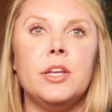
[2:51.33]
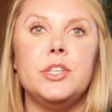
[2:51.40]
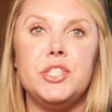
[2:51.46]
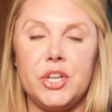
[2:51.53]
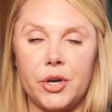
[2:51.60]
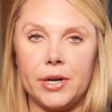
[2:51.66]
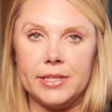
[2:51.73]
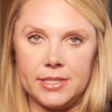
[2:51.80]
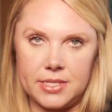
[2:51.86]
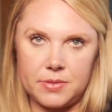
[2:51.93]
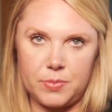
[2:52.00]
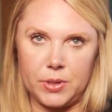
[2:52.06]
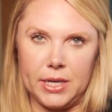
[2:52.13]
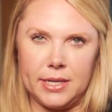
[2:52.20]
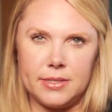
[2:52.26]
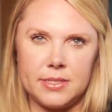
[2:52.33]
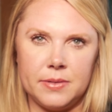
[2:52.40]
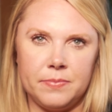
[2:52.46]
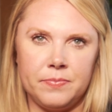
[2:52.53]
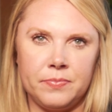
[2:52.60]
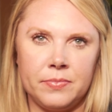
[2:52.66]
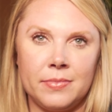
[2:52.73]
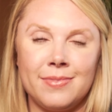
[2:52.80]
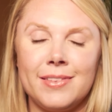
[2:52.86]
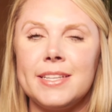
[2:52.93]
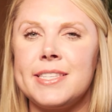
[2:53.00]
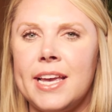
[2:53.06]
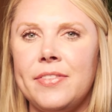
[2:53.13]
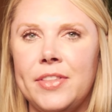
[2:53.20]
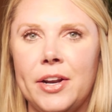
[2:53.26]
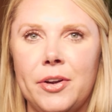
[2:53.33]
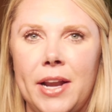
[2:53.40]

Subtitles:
during the sprint. Let's head there